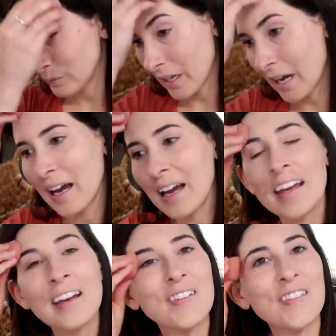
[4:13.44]

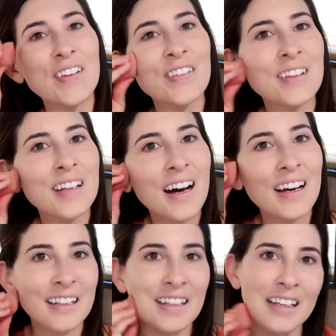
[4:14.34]
I will
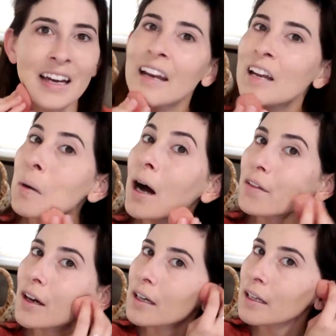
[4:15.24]
not eat at a
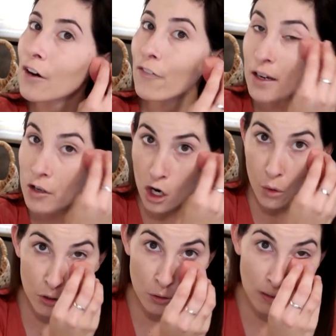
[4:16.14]
potluck. Now, if I know
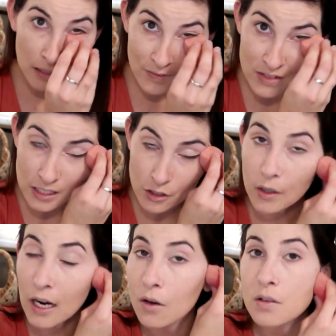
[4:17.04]
you and I've seen your
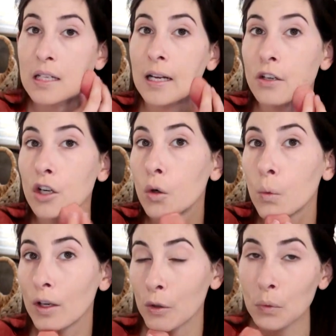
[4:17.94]
house, I know
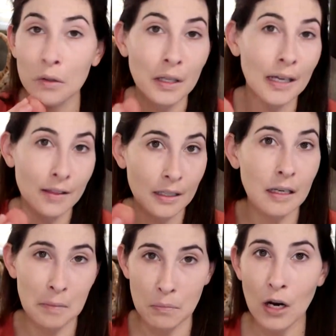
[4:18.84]
what you are like, then
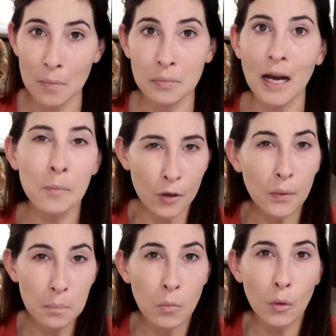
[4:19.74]
I'll be
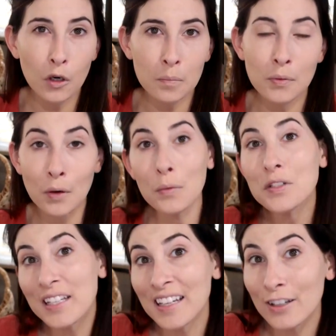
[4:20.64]
more prone
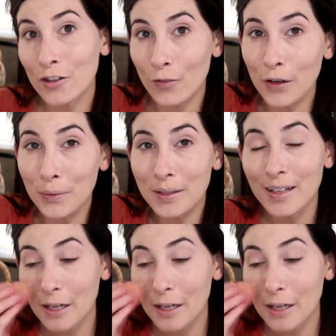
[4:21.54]
to eat your food.